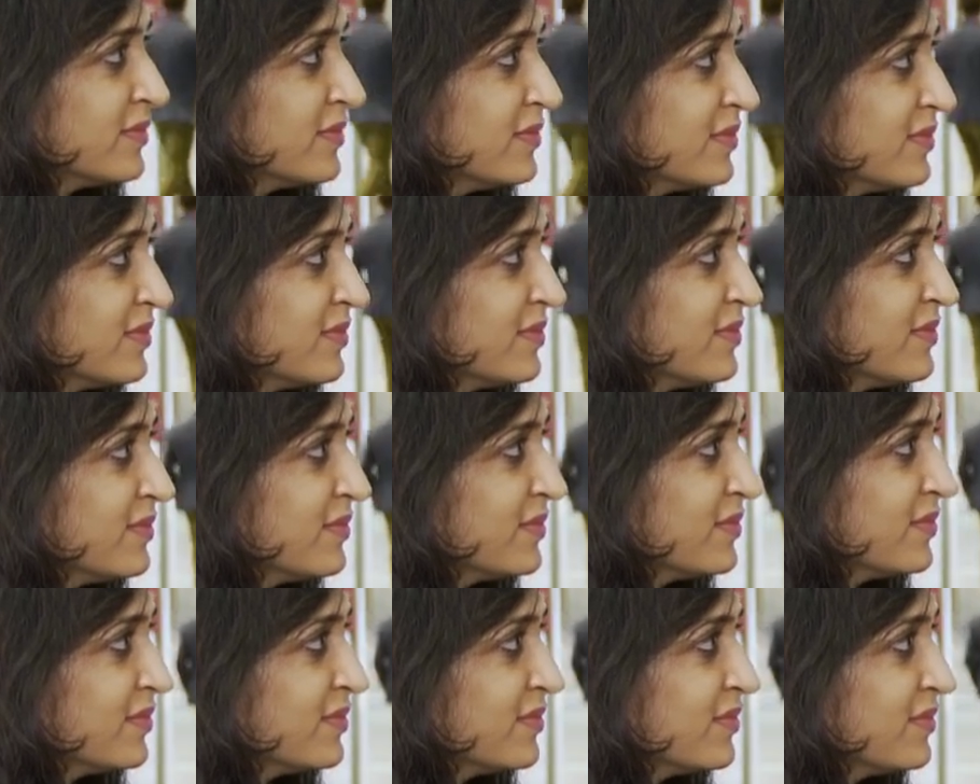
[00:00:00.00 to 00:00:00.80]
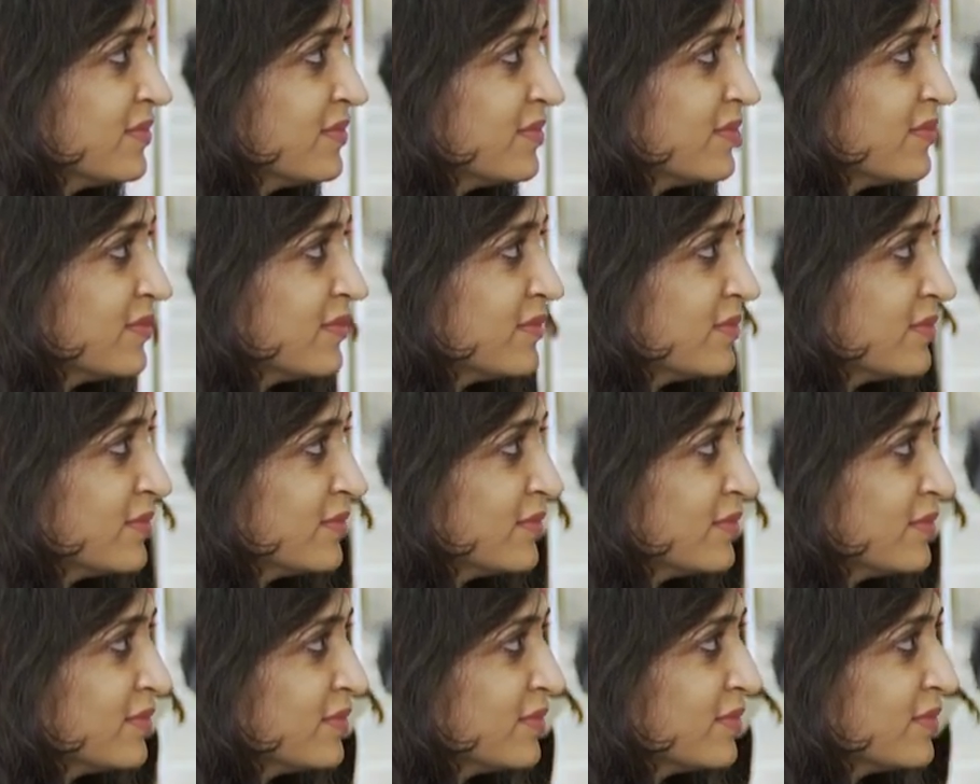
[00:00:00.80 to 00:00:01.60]

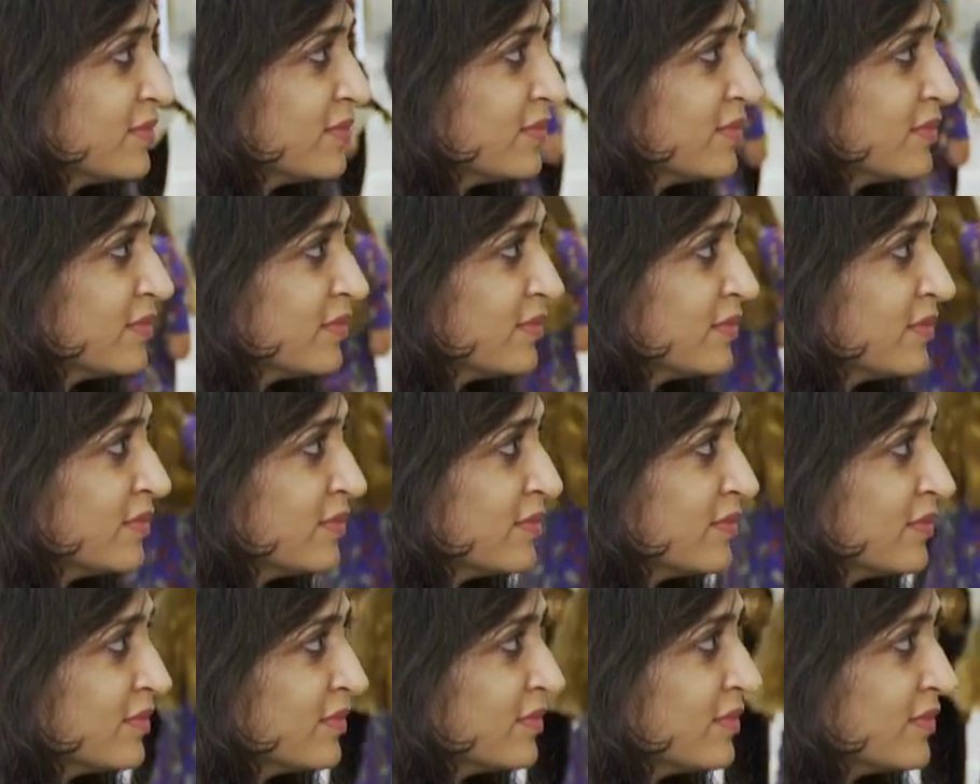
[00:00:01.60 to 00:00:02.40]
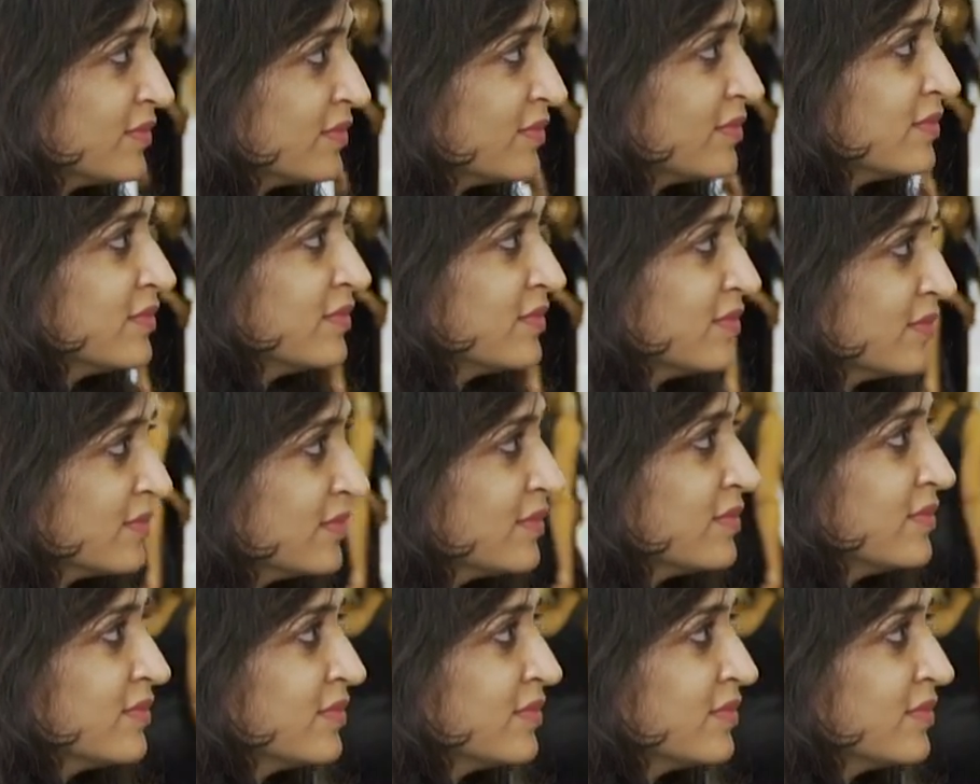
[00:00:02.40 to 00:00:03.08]
(not speaking)